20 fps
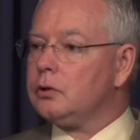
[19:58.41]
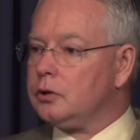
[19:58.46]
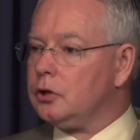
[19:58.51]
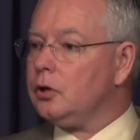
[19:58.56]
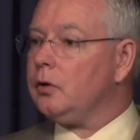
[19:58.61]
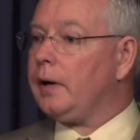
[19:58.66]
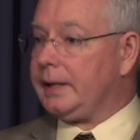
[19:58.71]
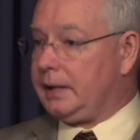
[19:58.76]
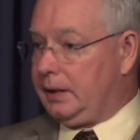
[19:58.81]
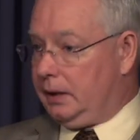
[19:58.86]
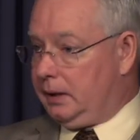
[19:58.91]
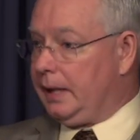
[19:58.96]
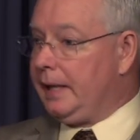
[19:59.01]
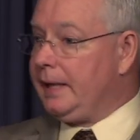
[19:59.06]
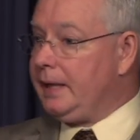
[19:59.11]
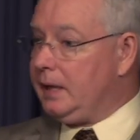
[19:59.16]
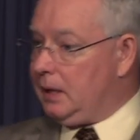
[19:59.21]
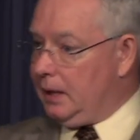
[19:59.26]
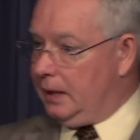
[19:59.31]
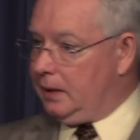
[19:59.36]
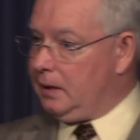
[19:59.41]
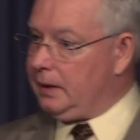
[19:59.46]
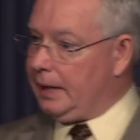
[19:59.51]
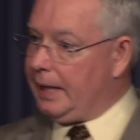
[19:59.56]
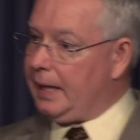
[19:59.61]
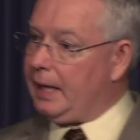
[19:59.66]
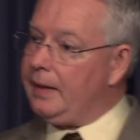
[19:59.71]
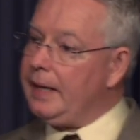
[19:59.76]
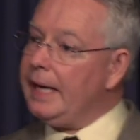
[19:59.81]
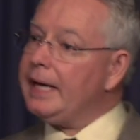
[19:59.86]
Correct,
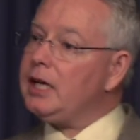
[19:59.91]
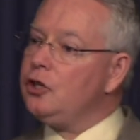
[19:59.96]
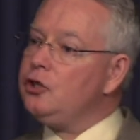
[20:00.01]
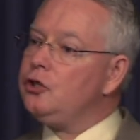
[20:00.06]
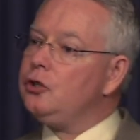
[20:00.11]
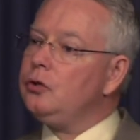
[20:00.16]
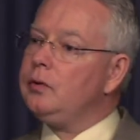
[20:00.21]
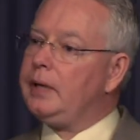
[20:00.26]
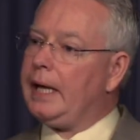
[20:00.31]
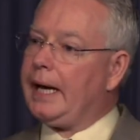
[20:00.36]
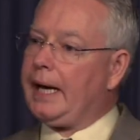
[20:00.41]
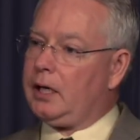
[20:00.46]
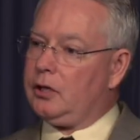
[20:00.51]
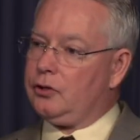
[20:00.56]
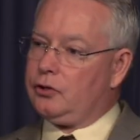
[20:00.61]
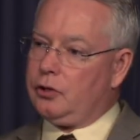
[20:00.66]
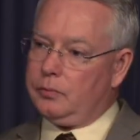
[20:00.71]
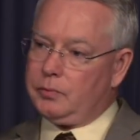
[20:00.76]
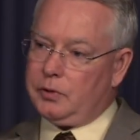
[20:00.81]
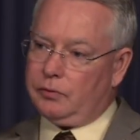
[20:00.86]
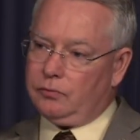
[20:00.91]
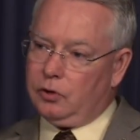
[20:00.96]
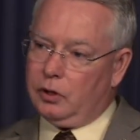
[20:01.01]
and they can do that in terms of